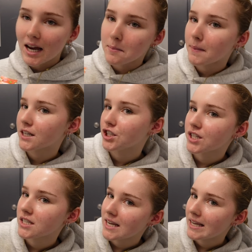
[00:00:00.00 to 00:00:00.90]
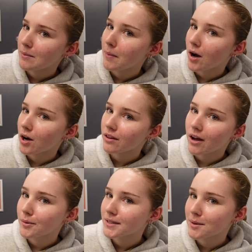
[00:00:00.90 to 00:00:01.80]
I might just sit in the park
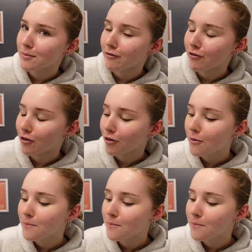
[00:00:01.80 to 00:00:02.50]
that I was in before.